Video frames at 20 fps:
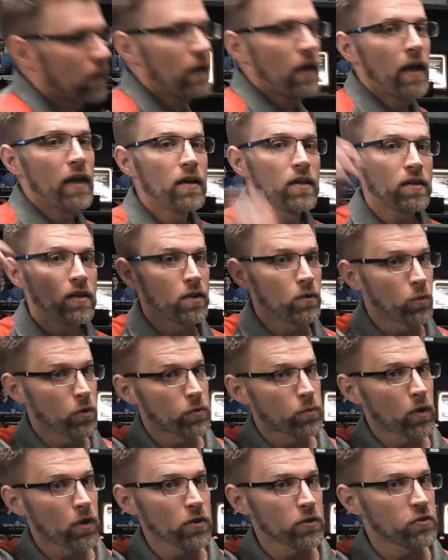And again, with
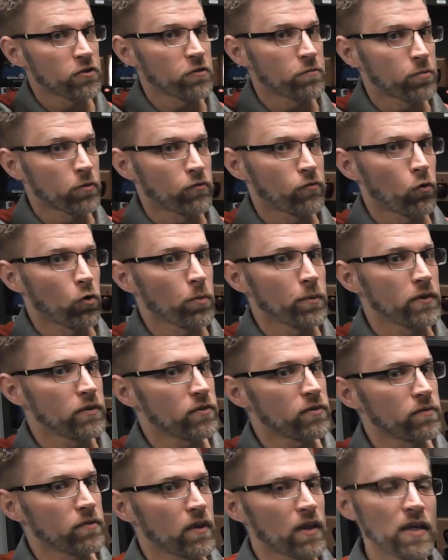relative performance,
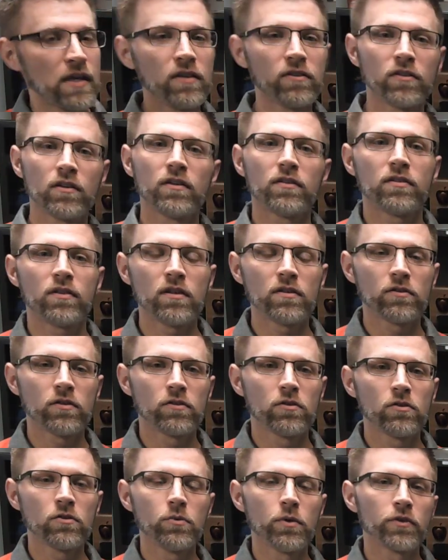the easiest thing to
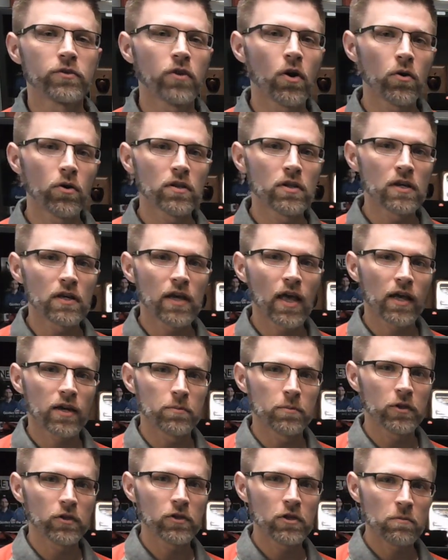do is go to the
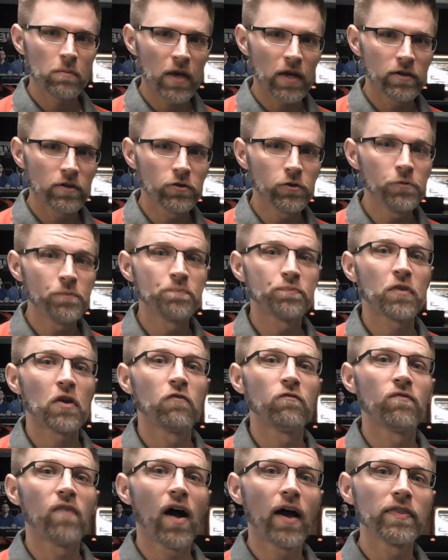accountability manual,
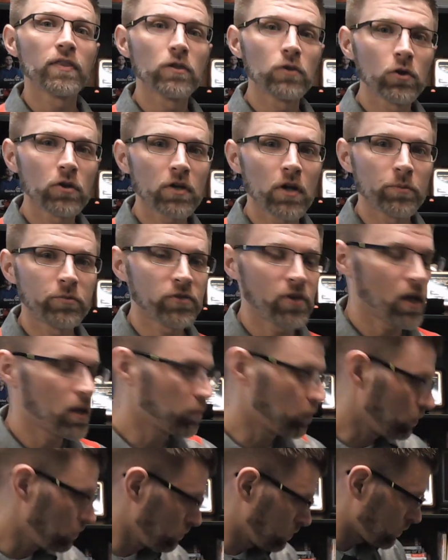find the lookup
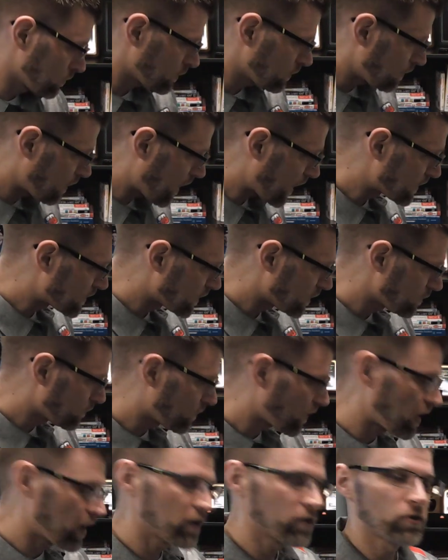table,
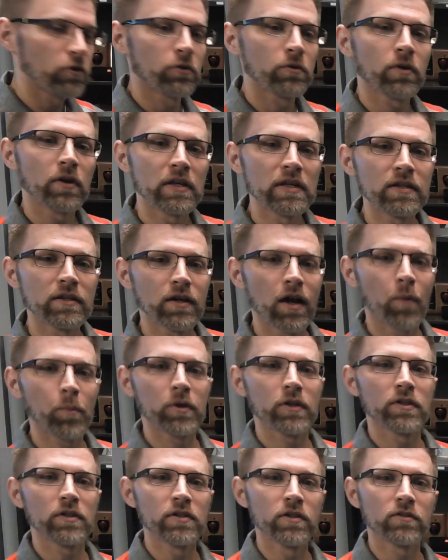identify your
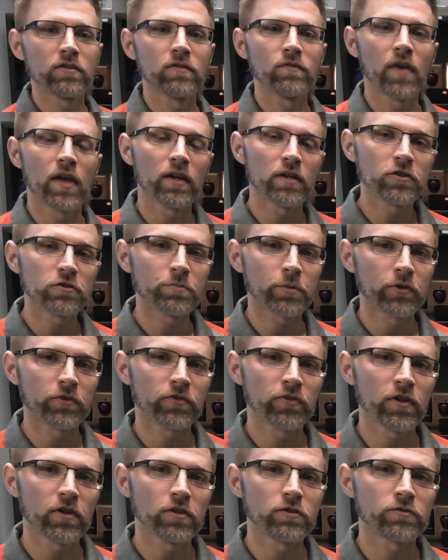economically disadvantaged
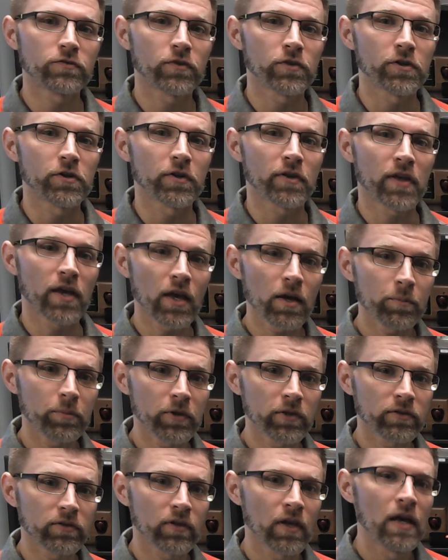percentage for your
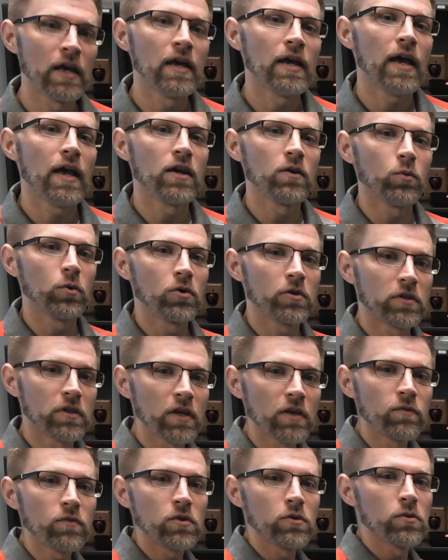campus, and it will
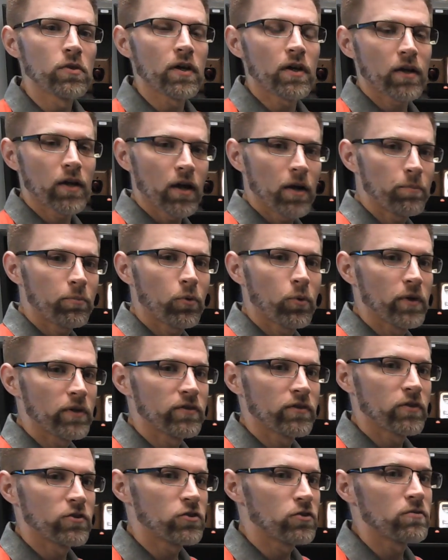give you the cut points
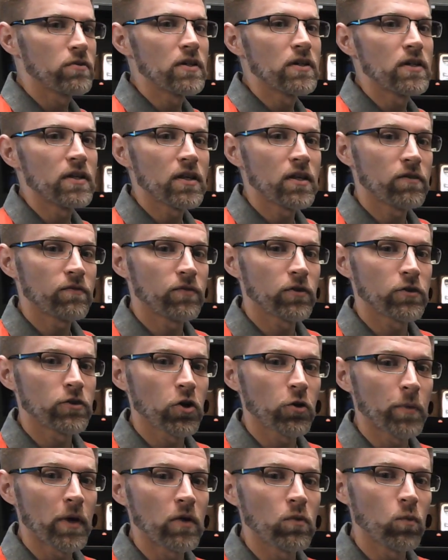that you need to hit for
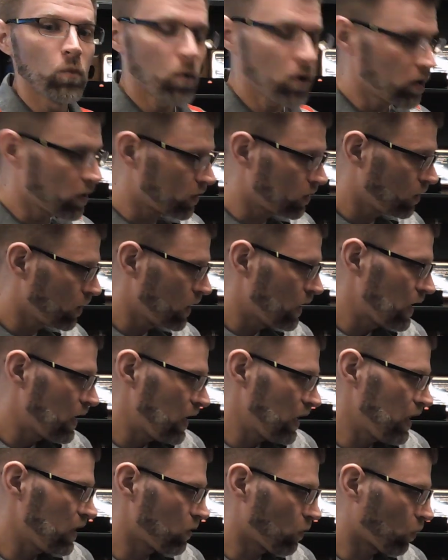domain 1
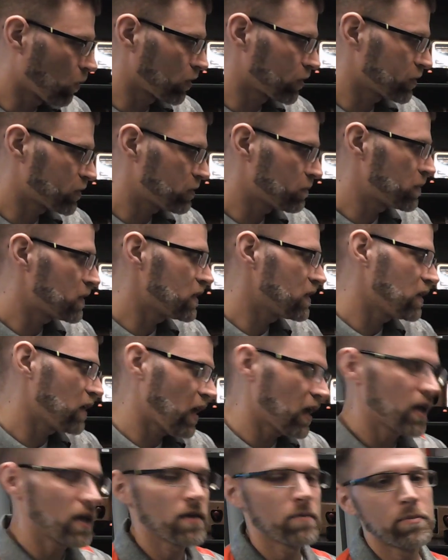in order to be an
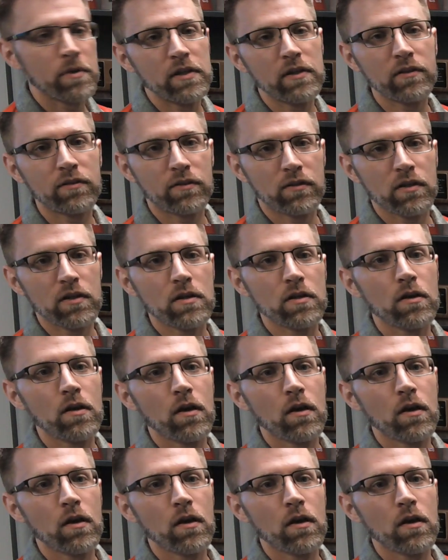A, B, C,